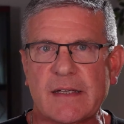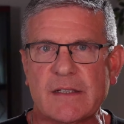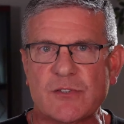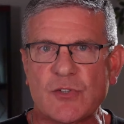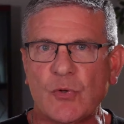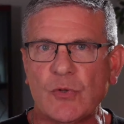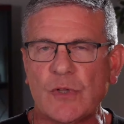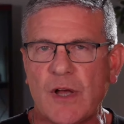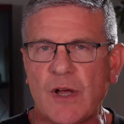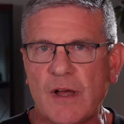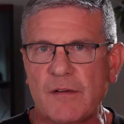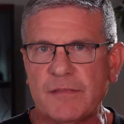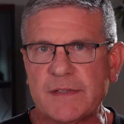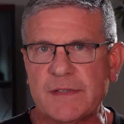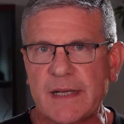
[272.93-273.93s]

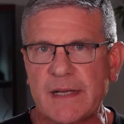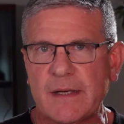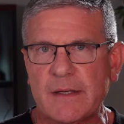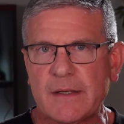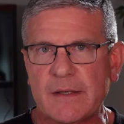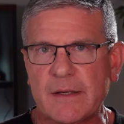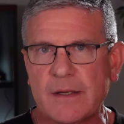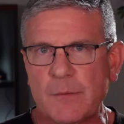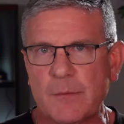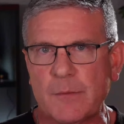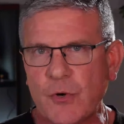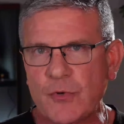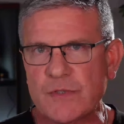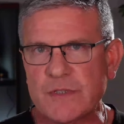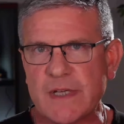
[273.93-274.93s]
Zoloft and
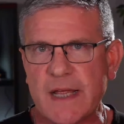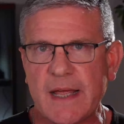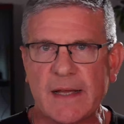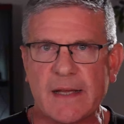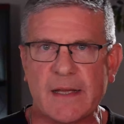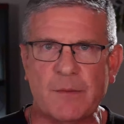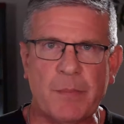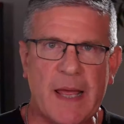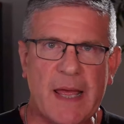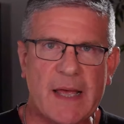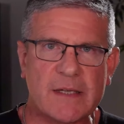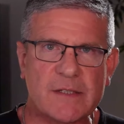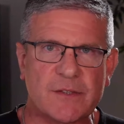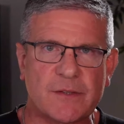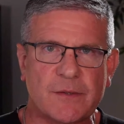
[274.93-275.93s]
Prozac and
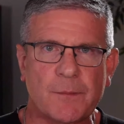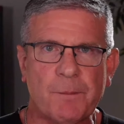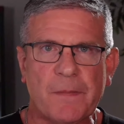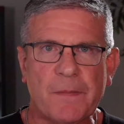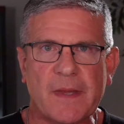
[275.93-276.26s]
Paxil,